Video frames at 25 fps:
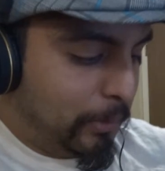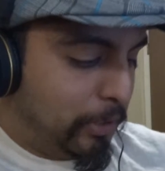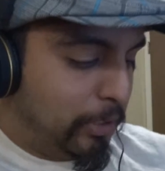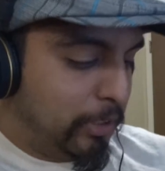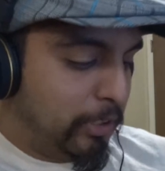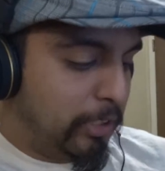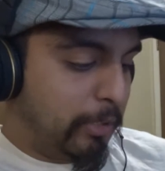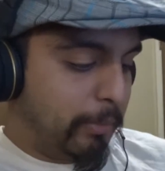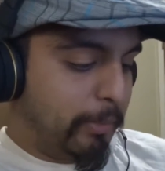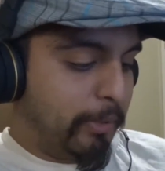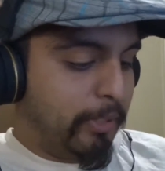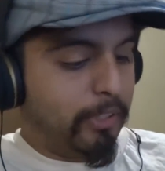
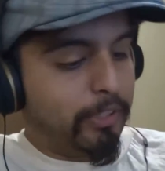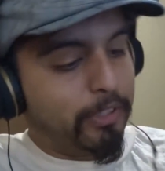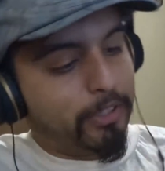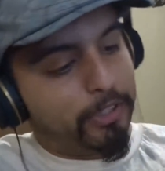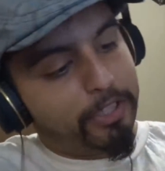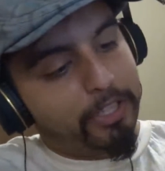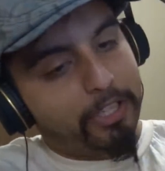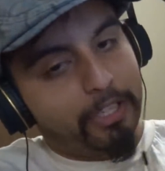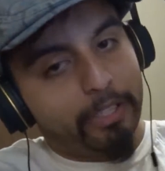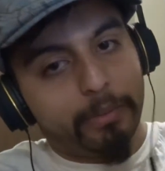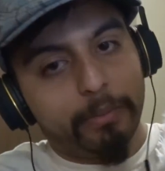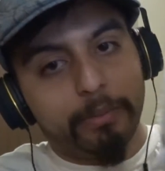She's gonna be an
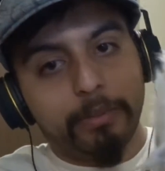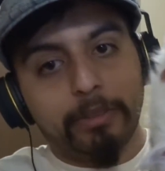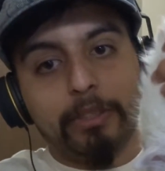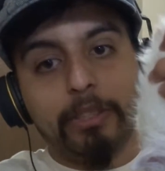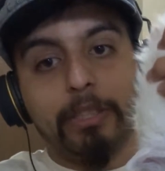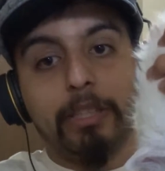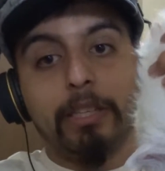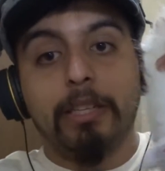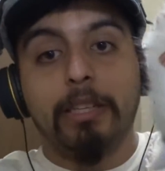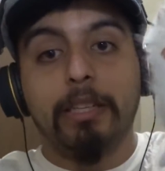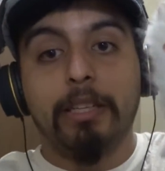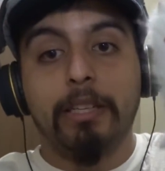energetic one.
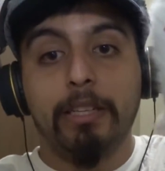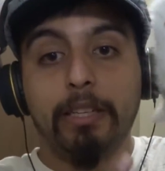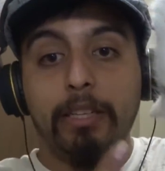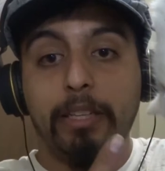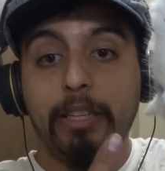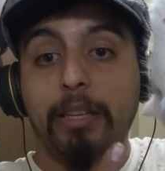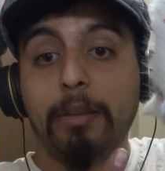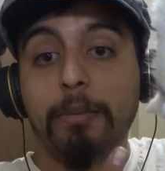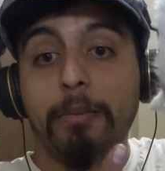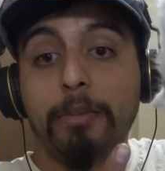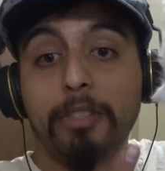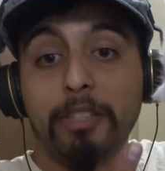
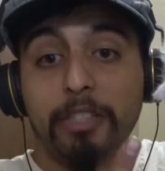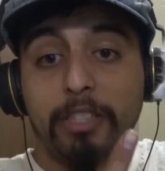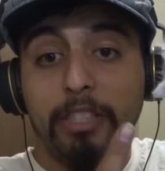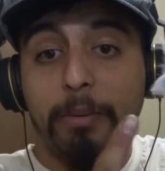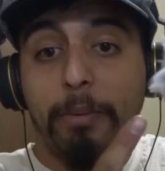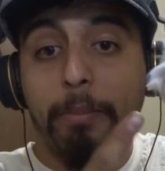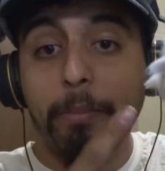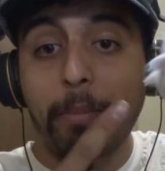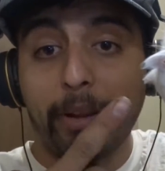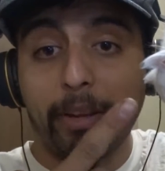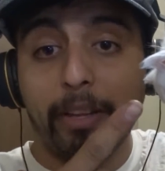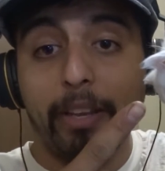Yeah, but this is
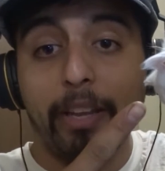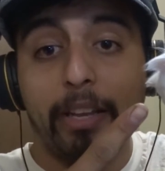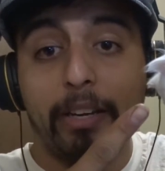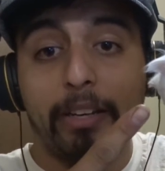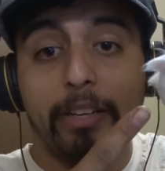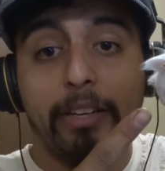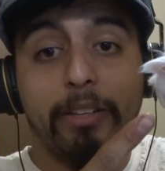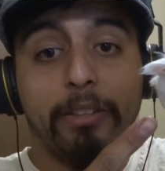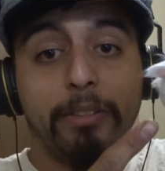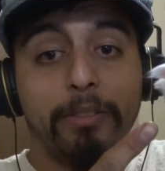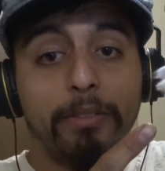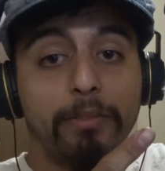gonna be my cat
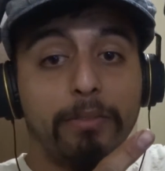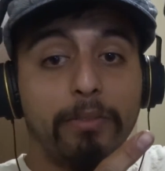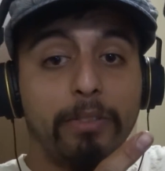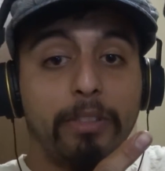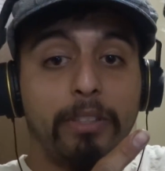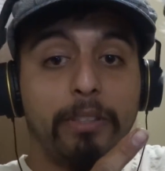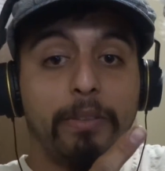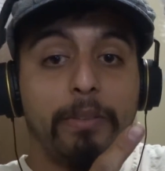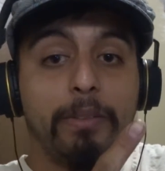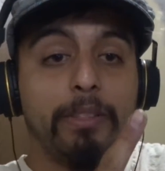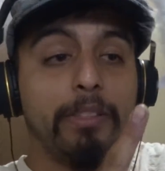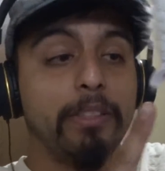now, for
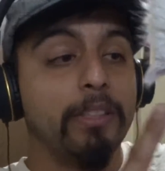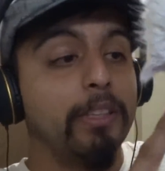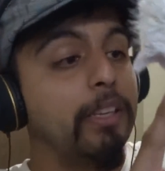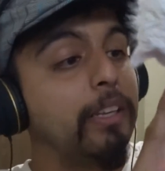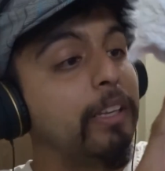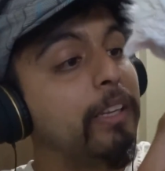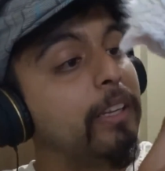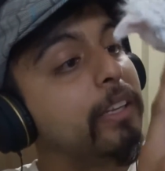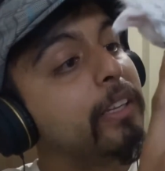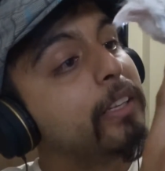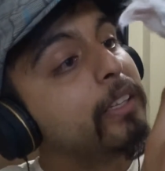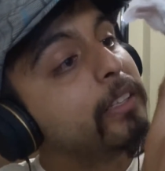now on.
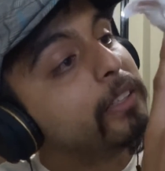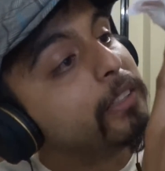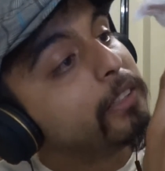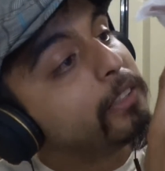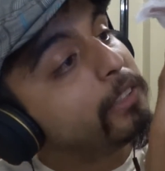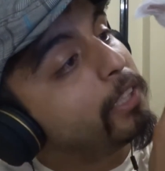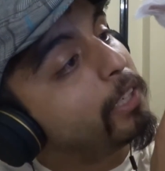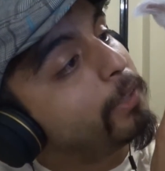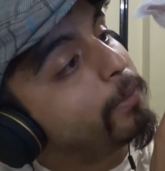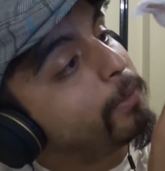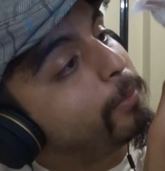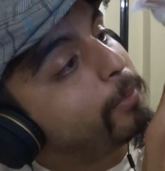
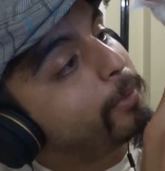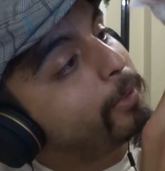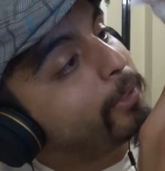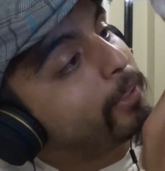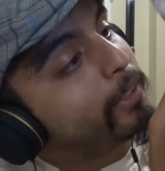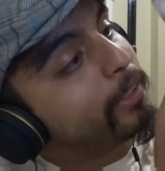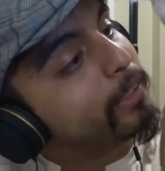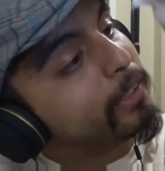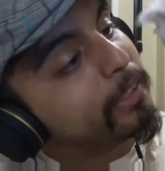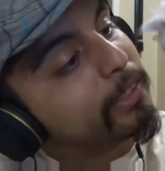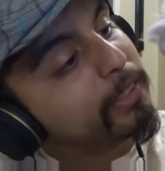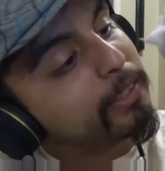Need everybody.